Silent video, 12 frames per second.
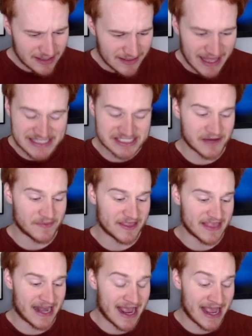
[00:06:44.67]
That's
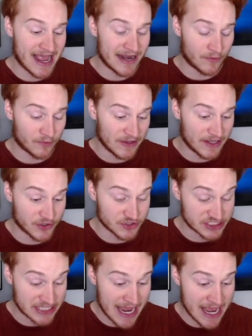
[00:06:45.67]
something that I don't really
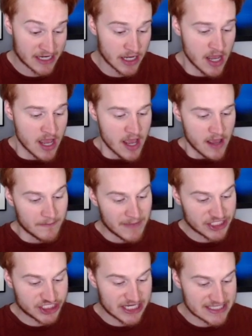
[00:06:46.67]
understand.
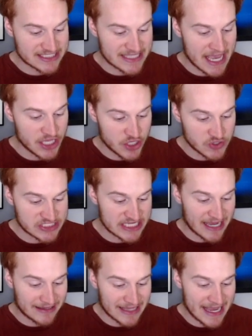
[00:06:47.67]
Michigan State,
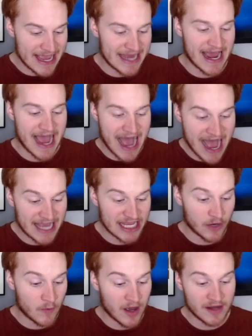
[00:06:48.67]
UCLA, and
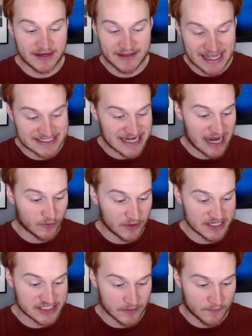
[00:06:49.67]
Iowa, that's not
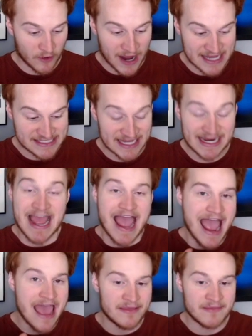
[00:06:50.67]
really surprising.
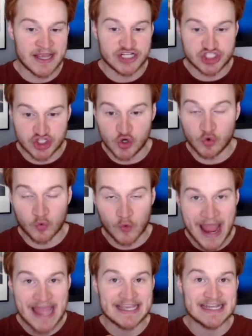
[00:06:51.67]
And then they do
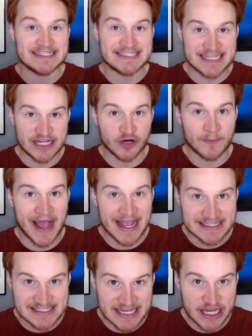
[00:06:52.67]
rank it tier by
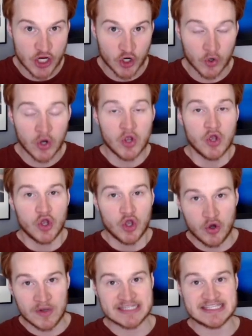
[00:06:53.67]
tier.
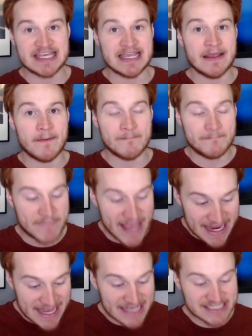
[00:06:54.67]
Who is the
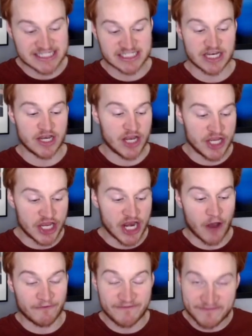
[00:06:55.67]
biggest, you
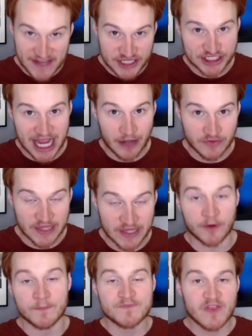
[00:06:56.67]
know, fish out
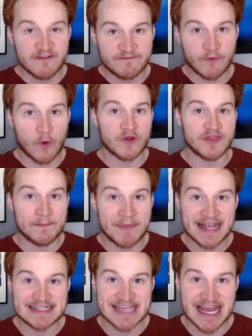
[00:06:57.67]
there for the
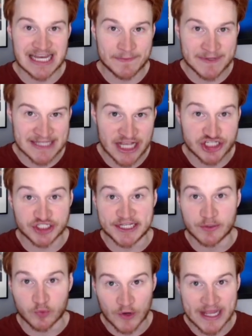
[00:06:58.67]
Big Ten to
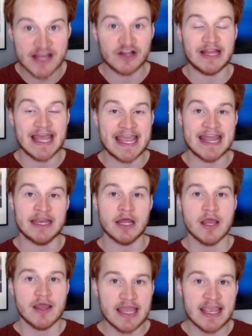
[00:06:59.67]
potentially reel in
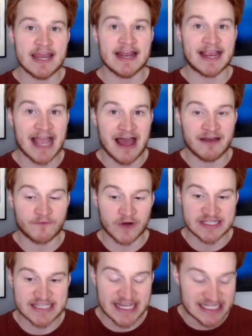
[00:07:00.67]
a
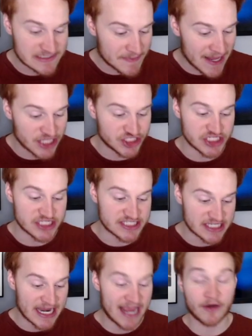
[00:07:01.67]
conference expansion
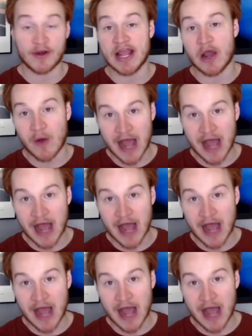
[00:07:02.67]
scenario?